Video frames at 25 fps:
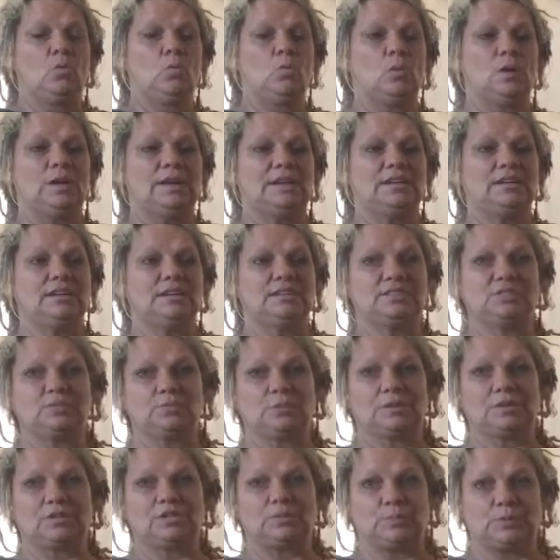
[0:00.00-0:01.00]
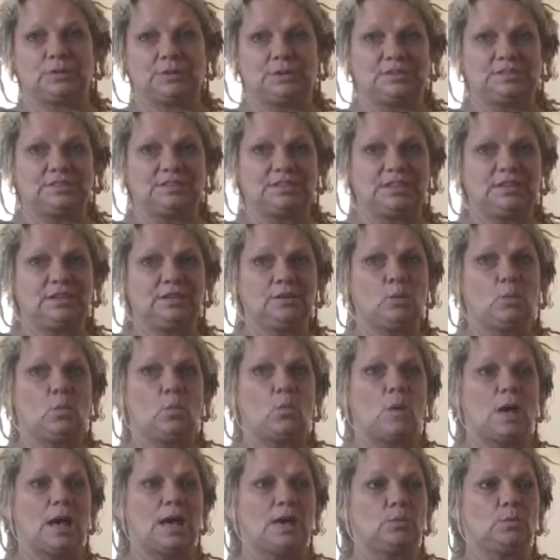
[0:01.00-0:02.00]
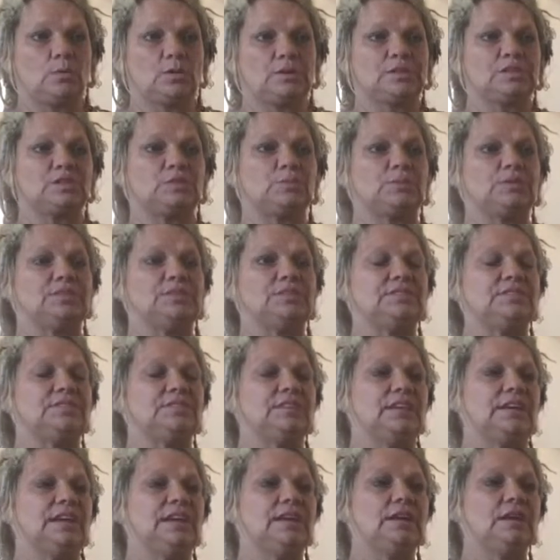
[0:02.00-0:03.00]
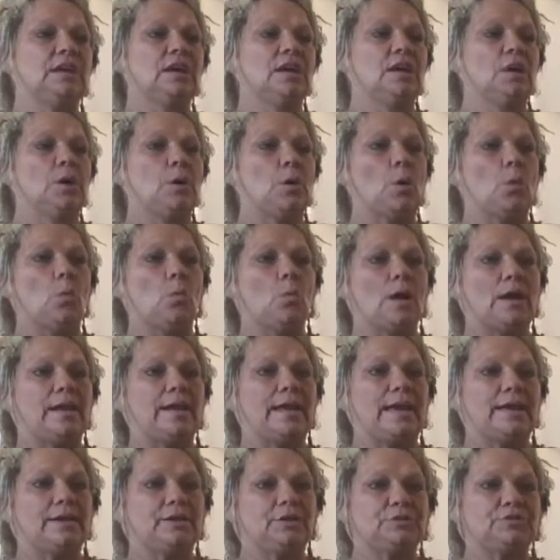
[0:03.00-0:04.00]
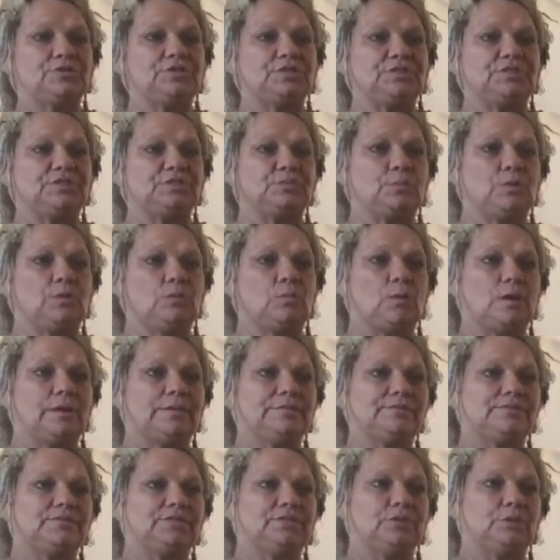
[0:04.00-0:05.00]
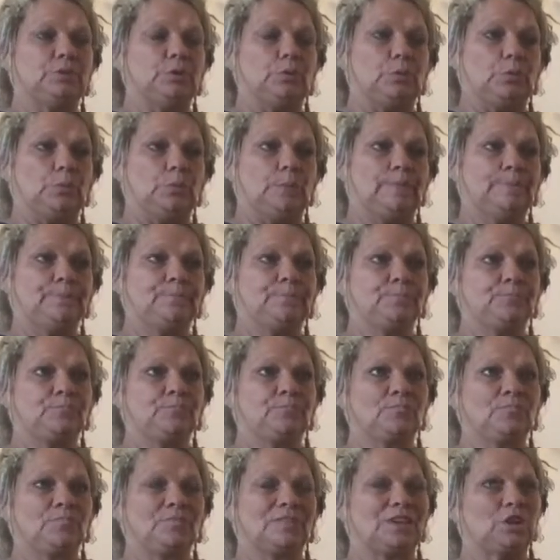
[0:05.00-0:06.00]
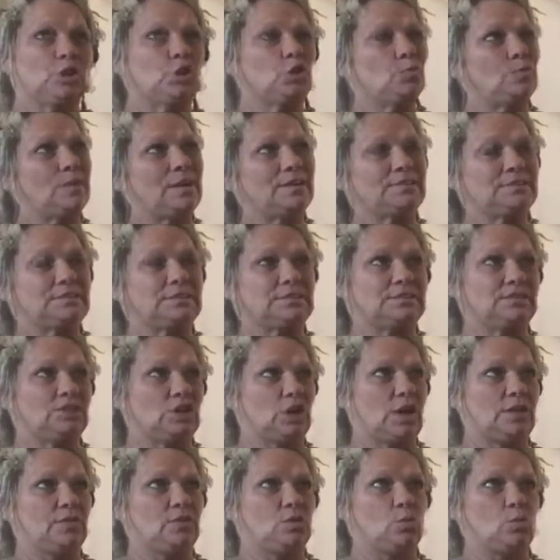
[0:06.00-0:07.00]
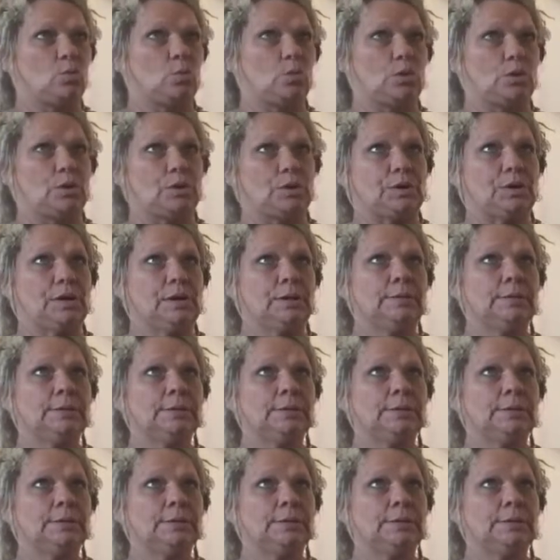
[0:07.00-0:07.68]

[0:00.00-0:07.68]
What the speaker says: what it is we're experiencing, why we're experiencing it, what energies we want to, correct is not the word,